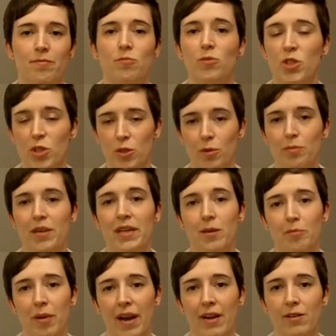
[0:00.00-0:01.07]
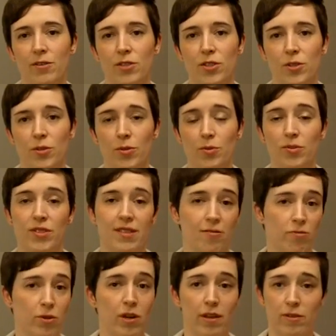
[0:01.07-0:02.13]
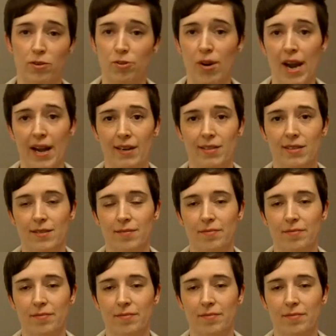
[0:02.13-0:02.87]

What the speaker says: which could be compared to several other tracks.